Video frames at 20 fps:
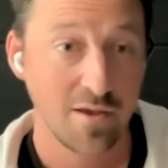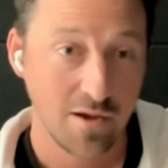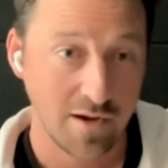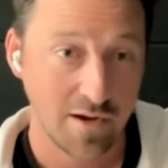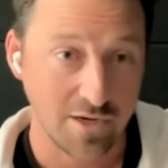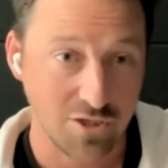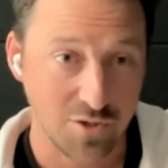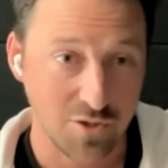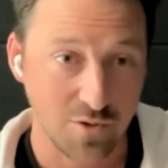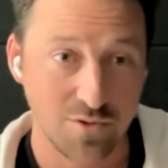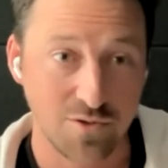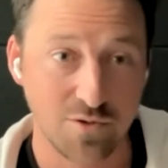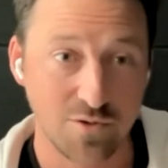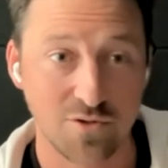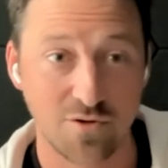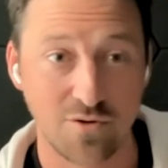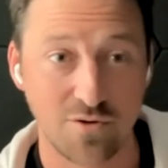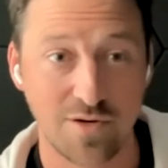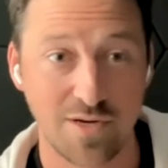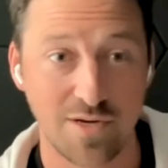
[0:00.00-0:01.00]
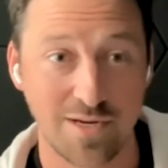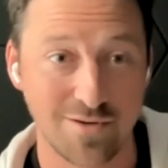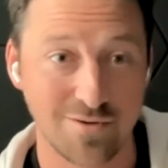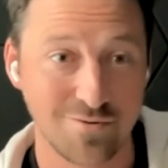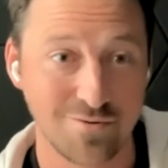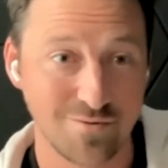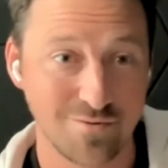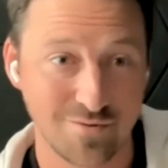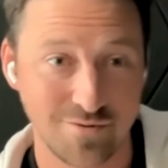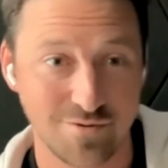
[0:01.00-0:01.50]
okay, show us your
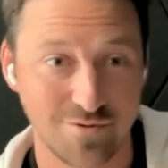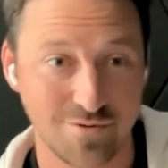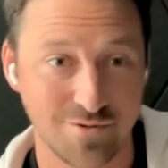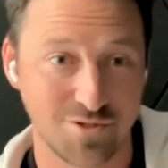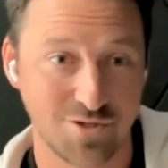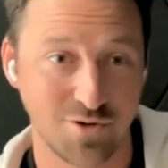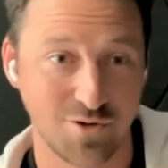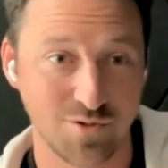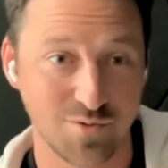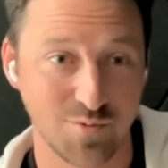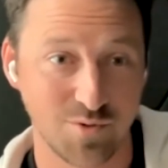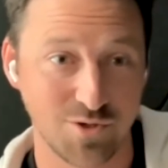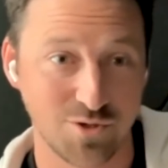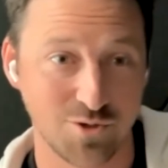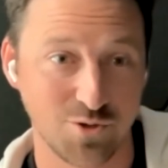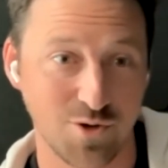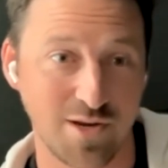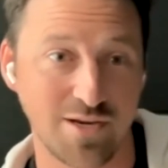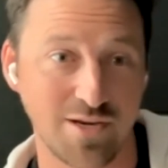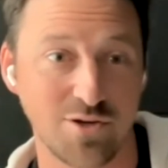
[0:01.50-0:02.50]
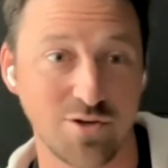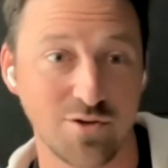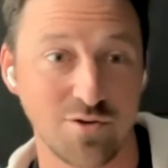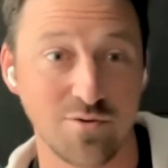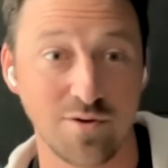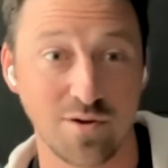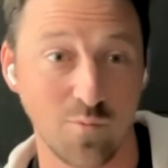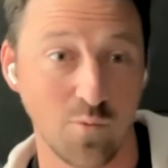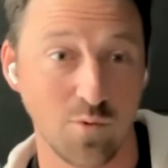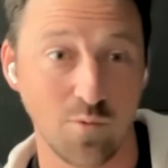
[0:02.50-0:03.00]
screen, show us what you're trying to
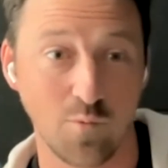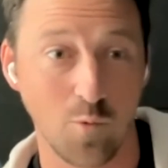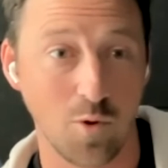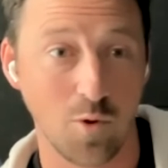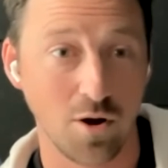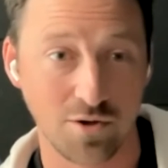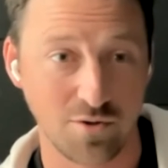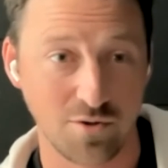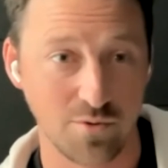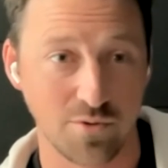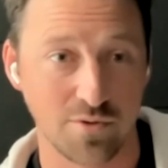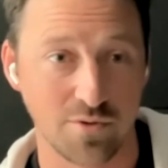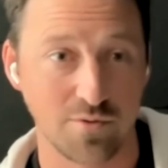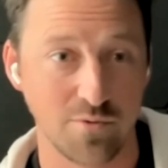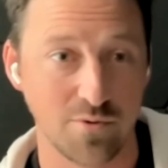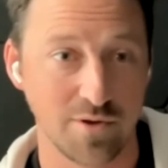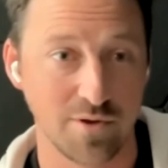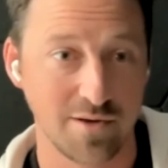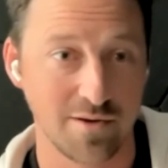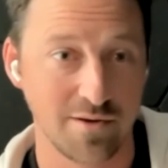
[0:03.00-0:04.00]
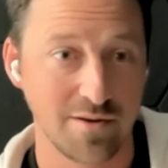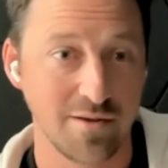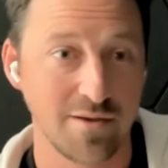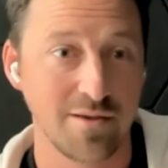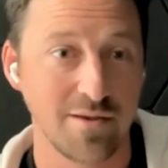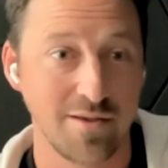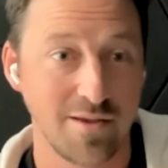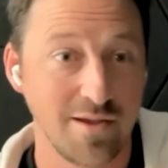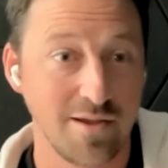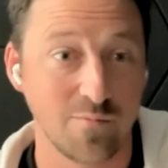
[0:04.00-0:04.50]
do, and we'll walk you through it
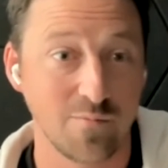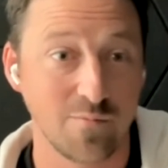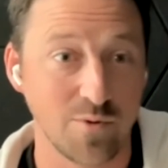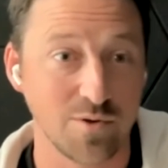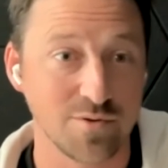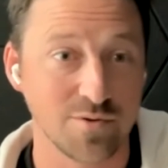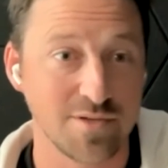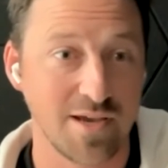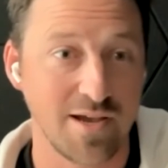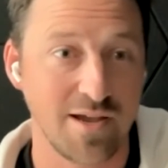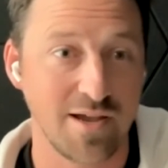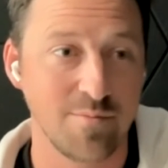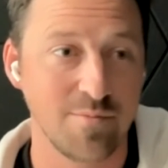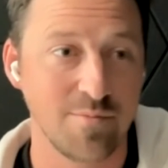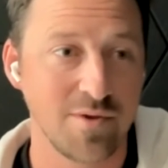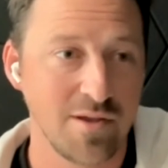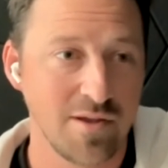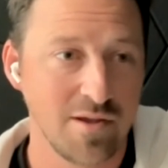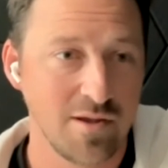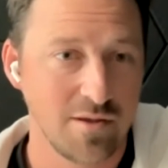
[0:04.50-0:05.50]
in real time.